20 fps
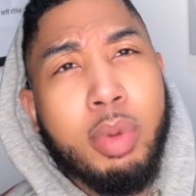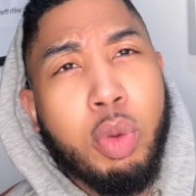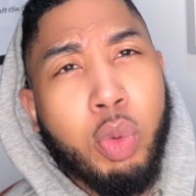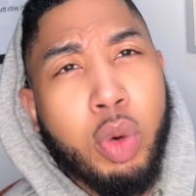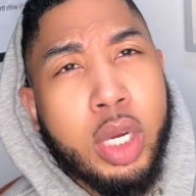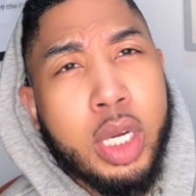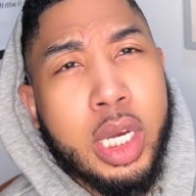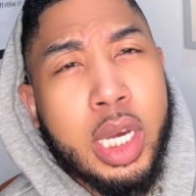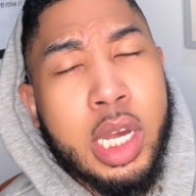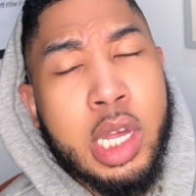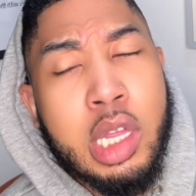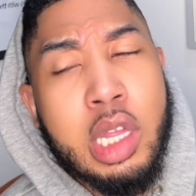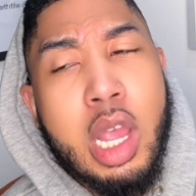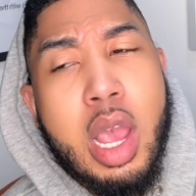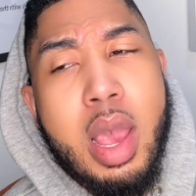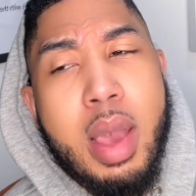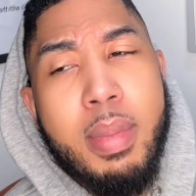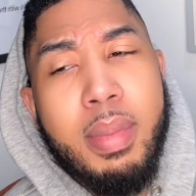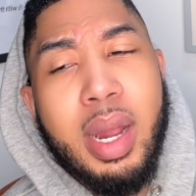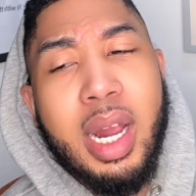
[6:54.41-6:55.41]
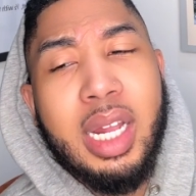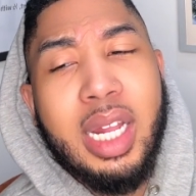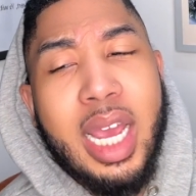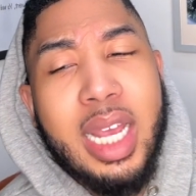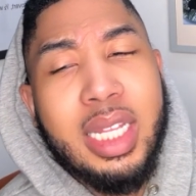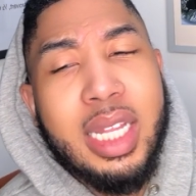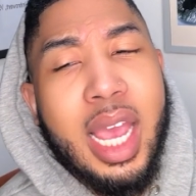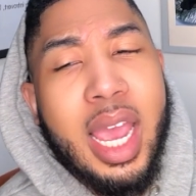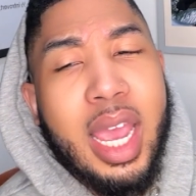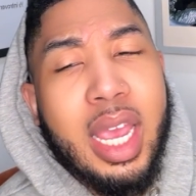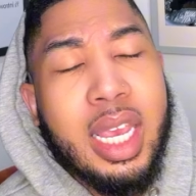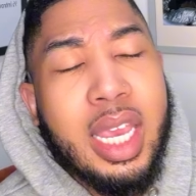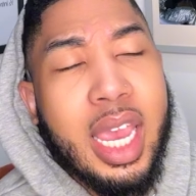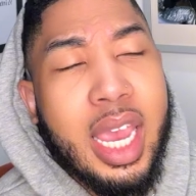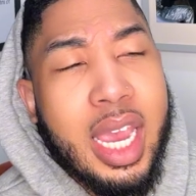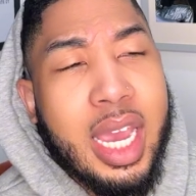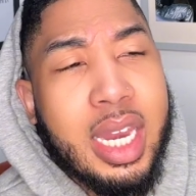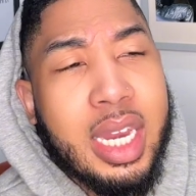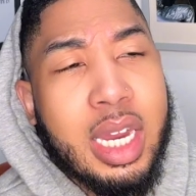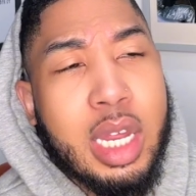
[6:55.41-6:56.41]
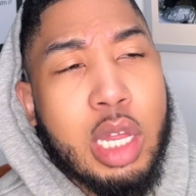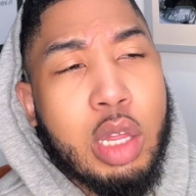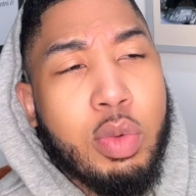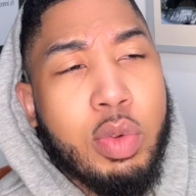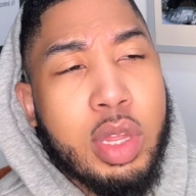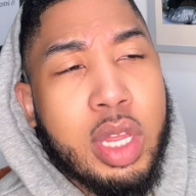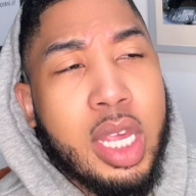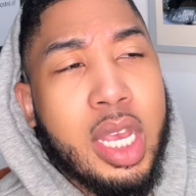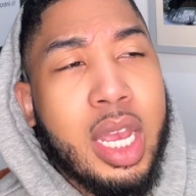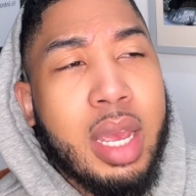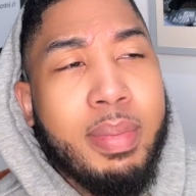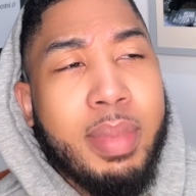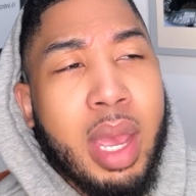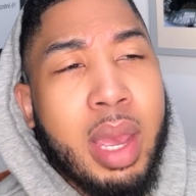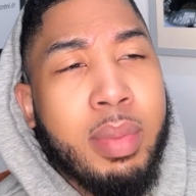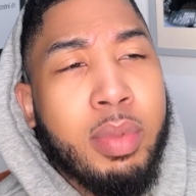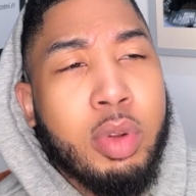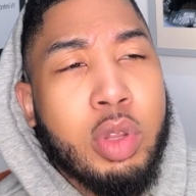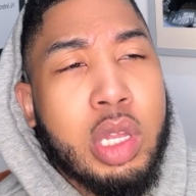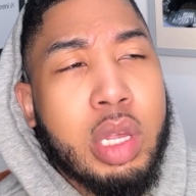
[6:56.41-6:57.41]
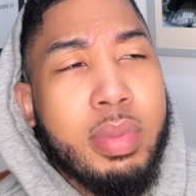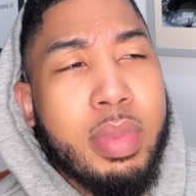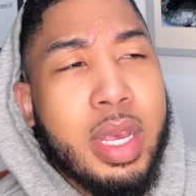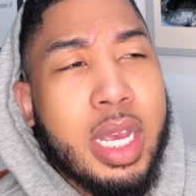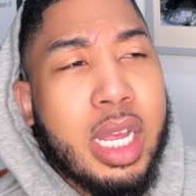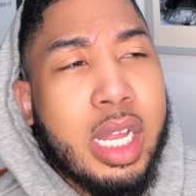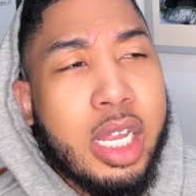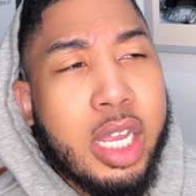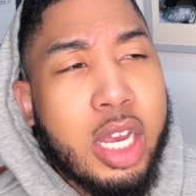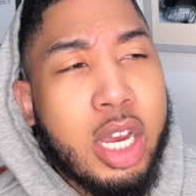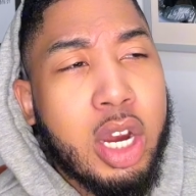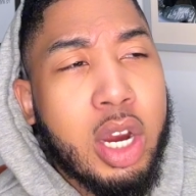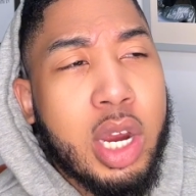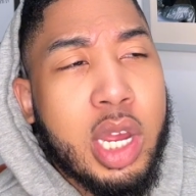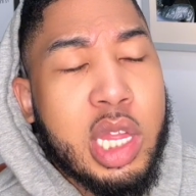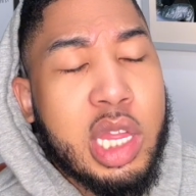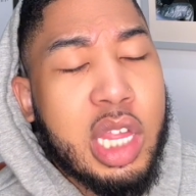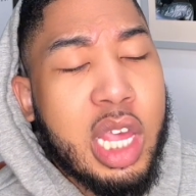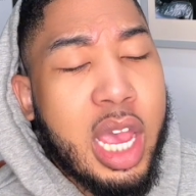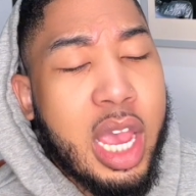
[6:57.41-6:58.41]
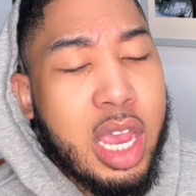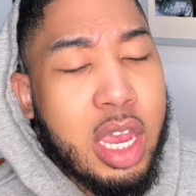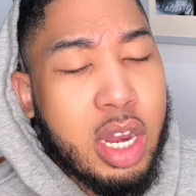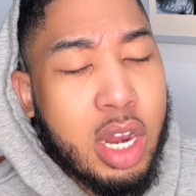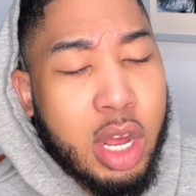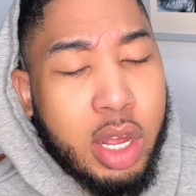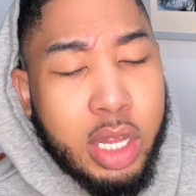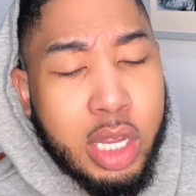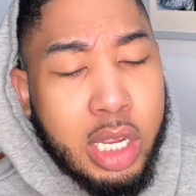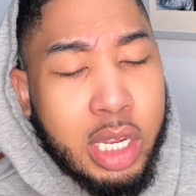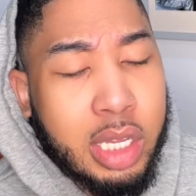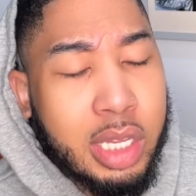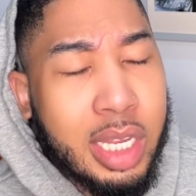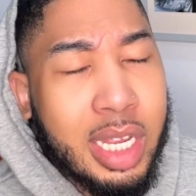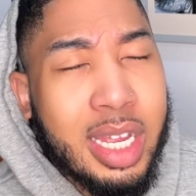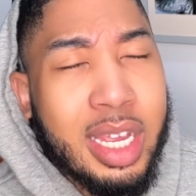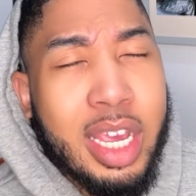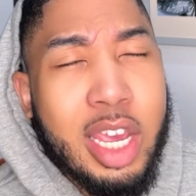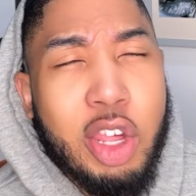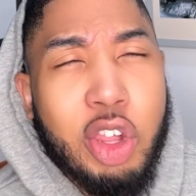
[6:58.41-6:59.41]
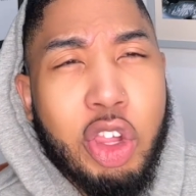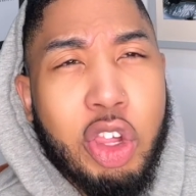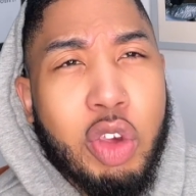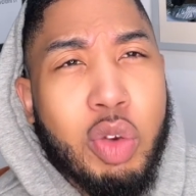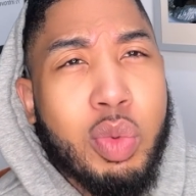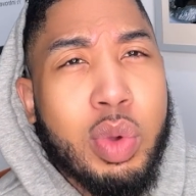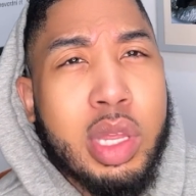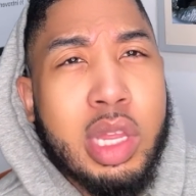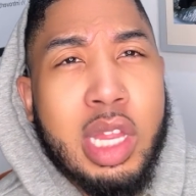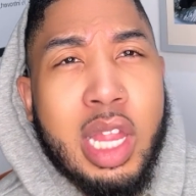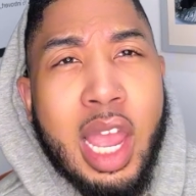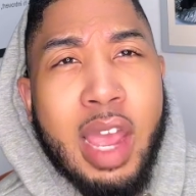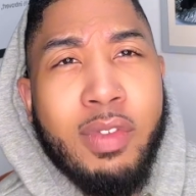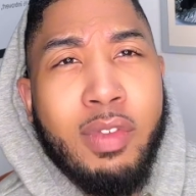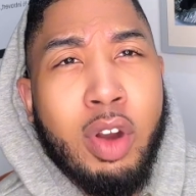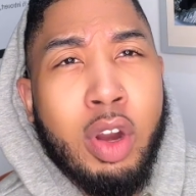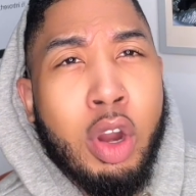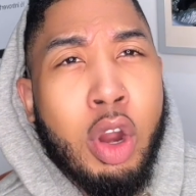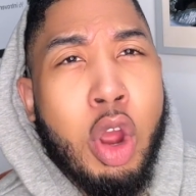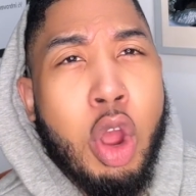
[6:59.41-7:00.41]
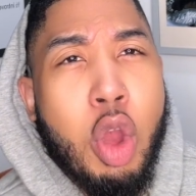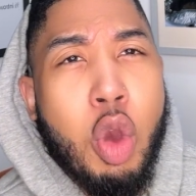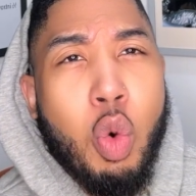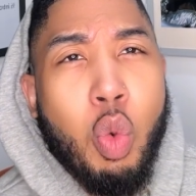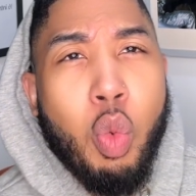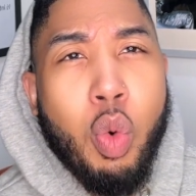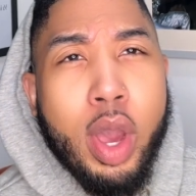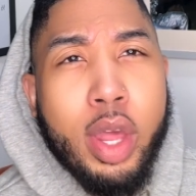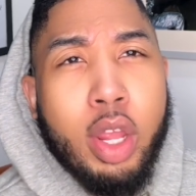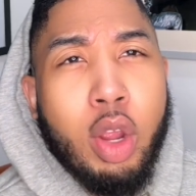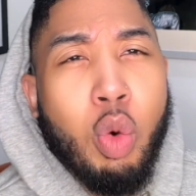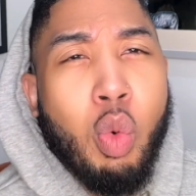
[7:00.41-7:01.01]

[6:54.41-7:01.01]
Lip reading: was, but I like that Candiace was then able to be clear and say, the issue was never whether